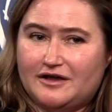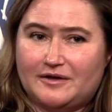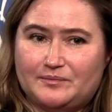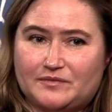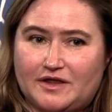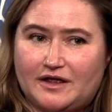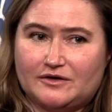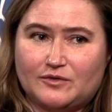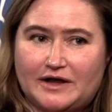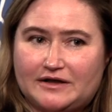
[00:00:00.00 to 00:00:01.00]
Um,
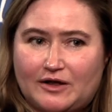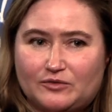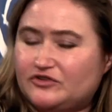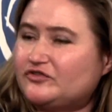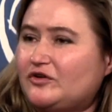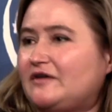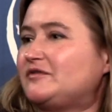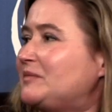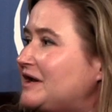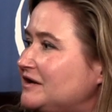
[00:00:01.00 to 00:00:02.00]
and right now, we just don't have the
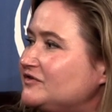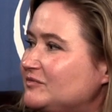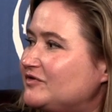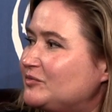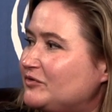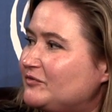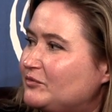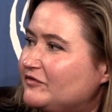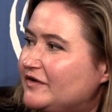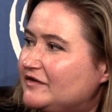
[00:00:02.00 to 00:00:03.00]
mechanisms to pre
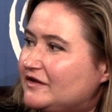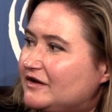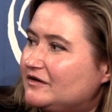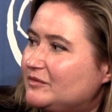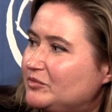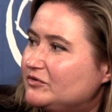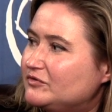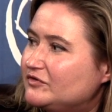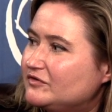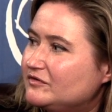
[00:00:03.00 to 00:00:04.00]
prevent that
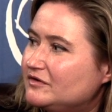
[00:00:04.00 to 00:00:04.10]
abuse.